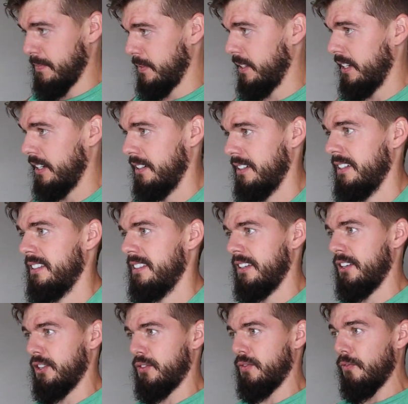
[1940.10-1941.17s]
And then
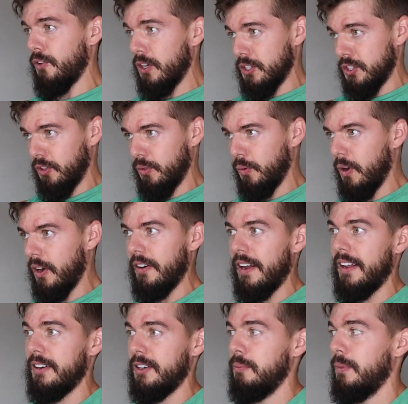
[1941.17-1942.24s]
you just flush all the water
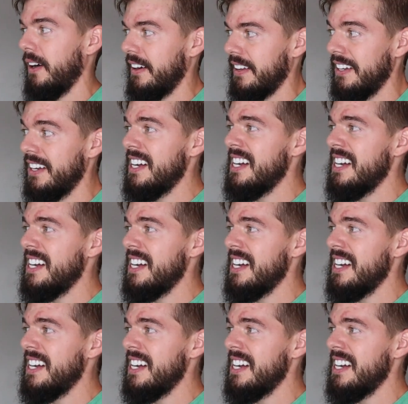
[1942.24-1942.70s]
out of your body